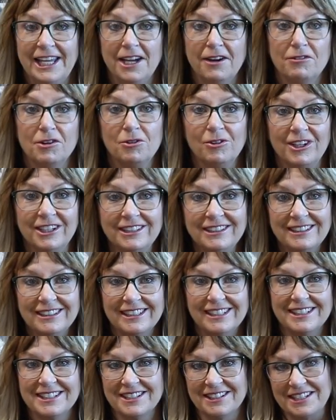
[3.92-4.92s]
everyone,
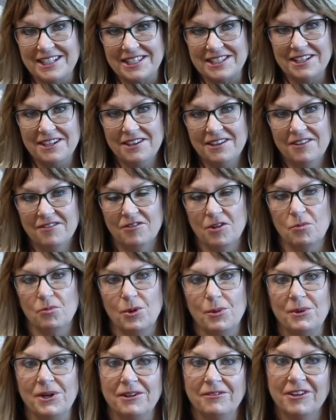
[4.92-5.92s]
it's Lisa from
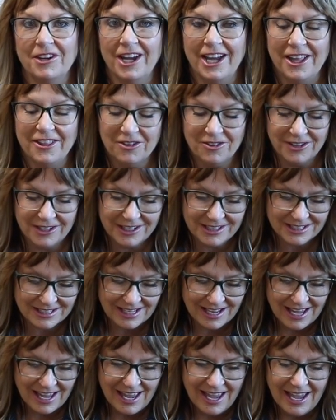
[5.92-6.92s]
Primitive
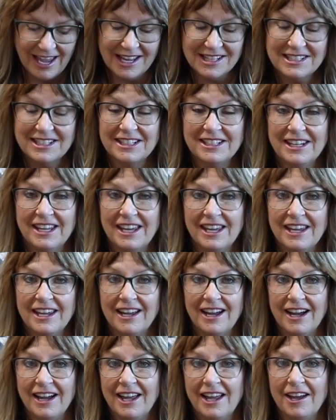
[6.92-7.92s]
Gatherings, and today
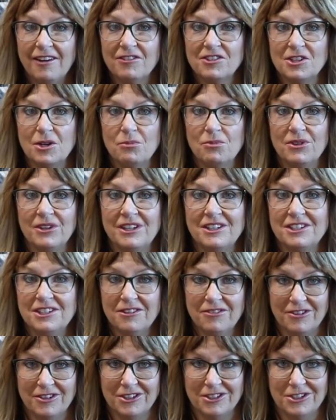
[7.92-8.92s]
I have something
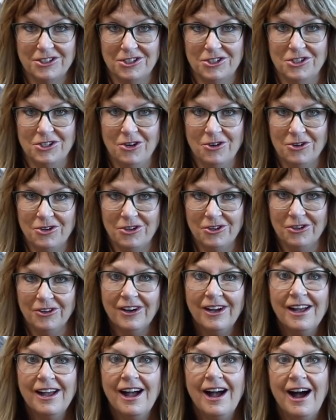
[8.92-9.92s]
different to show you.
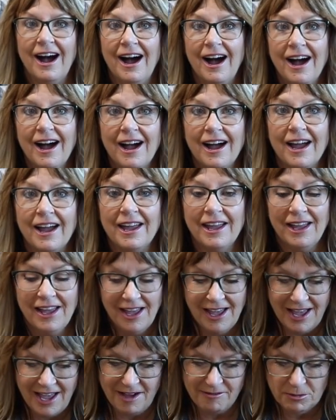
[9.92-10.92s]
I
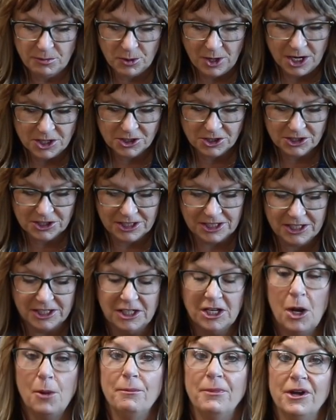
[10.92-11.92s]
have a project
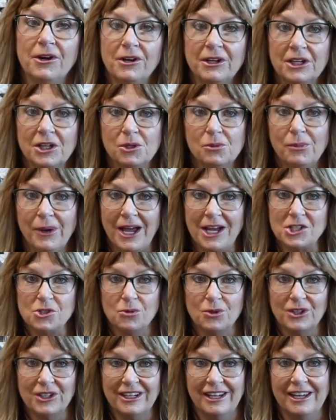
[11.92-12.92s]
in American
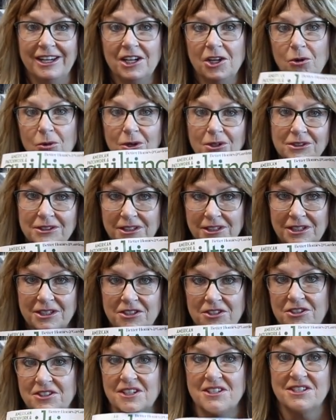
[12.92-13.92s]
Patchwork and
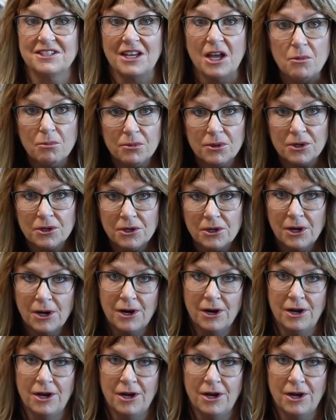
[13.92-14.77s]
Quilting's December